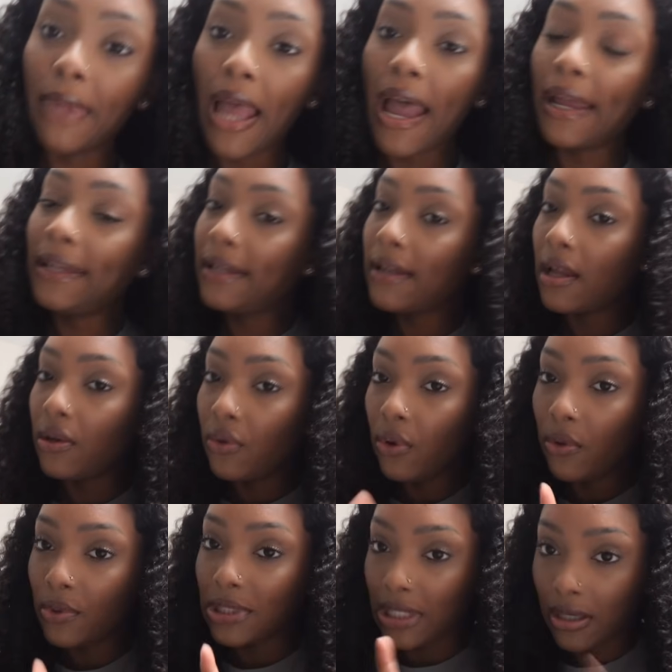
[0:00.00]
I did not know
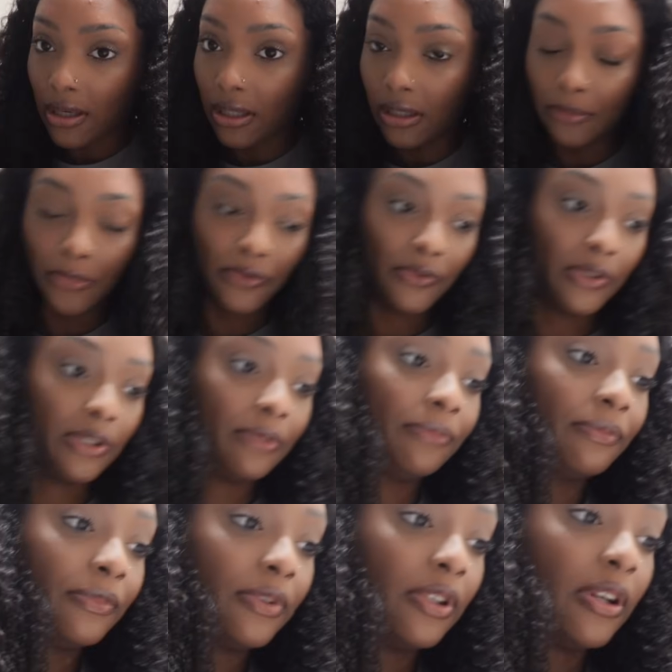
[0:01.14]
it was a horror movie,
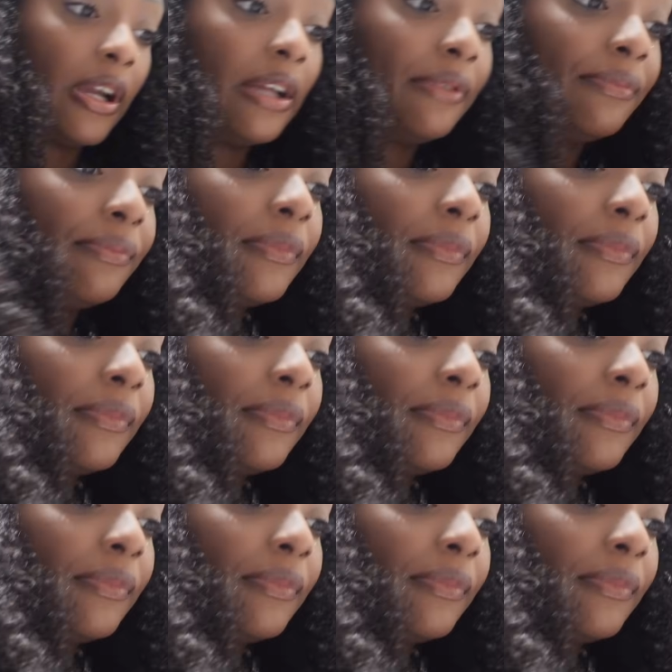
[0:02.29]
right?